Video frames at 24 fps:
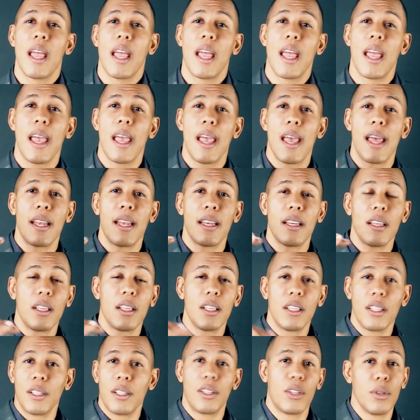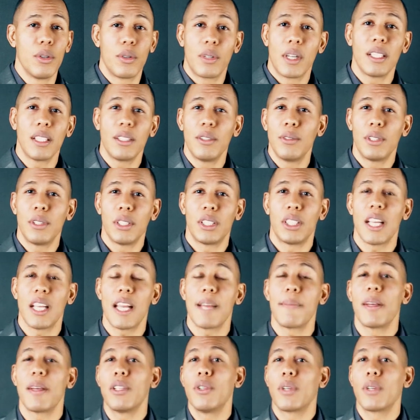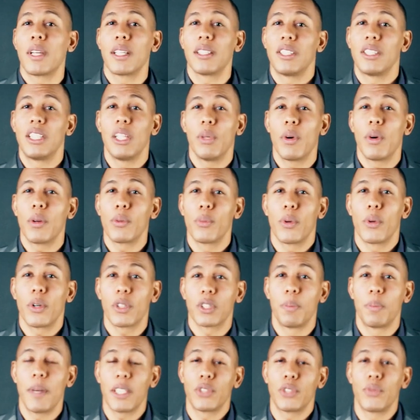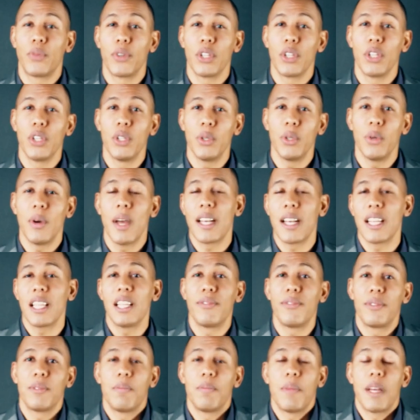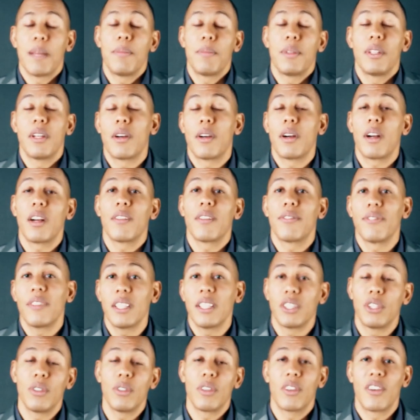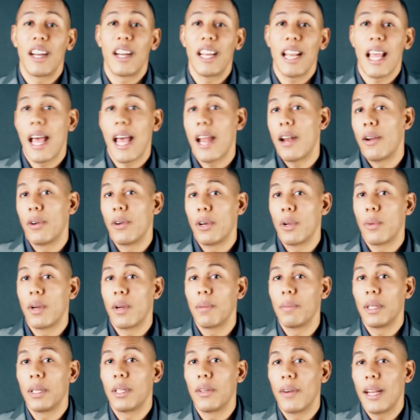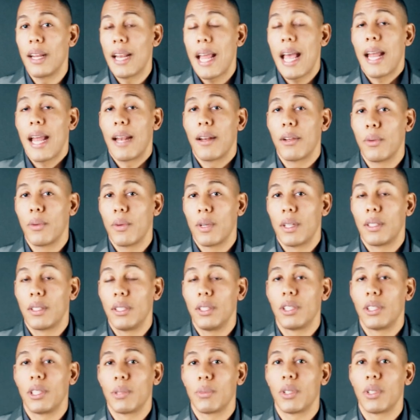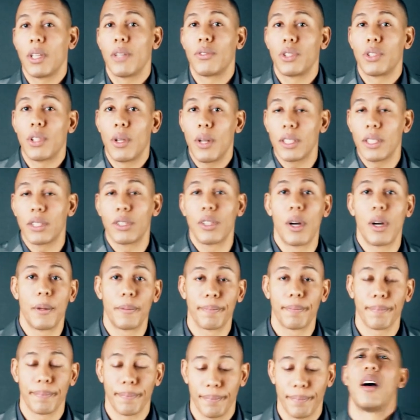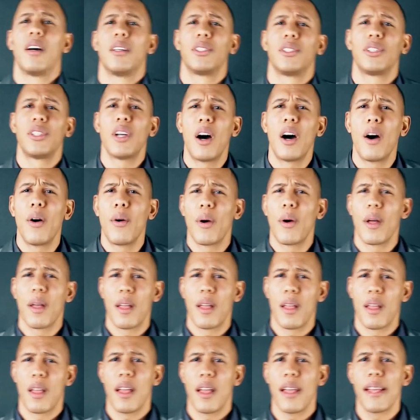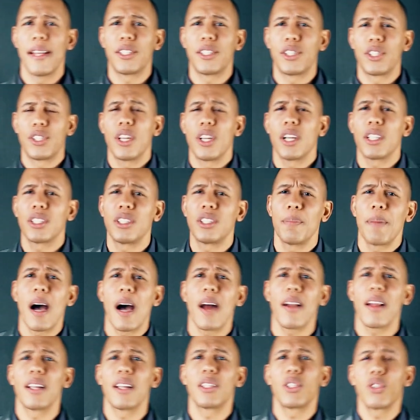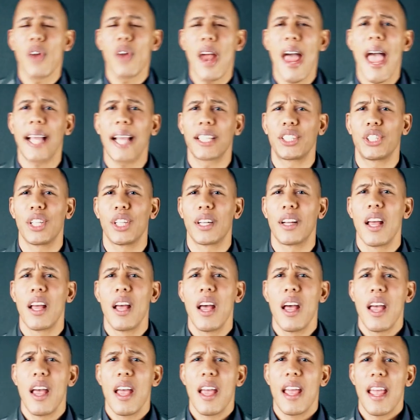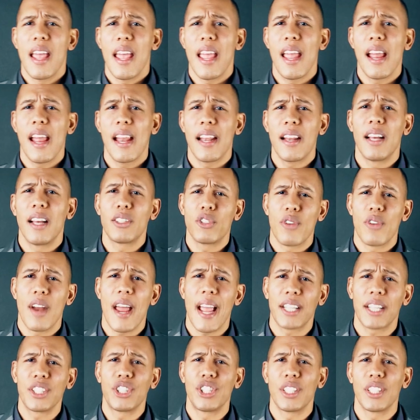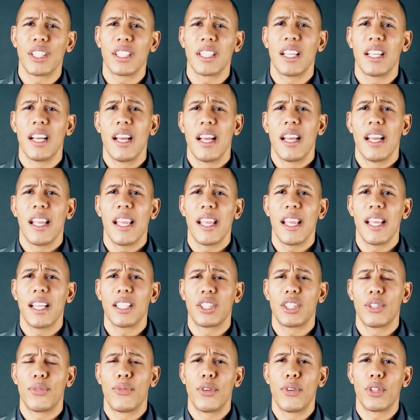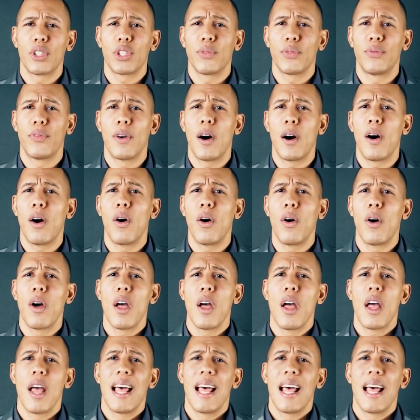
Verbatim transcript: and you can do the same and you can see what works best for you and even maybe there are other things you're great at or you want to be great at or you want to teach yourself. So let's go. So it's just about attraction. And attraction is first of all,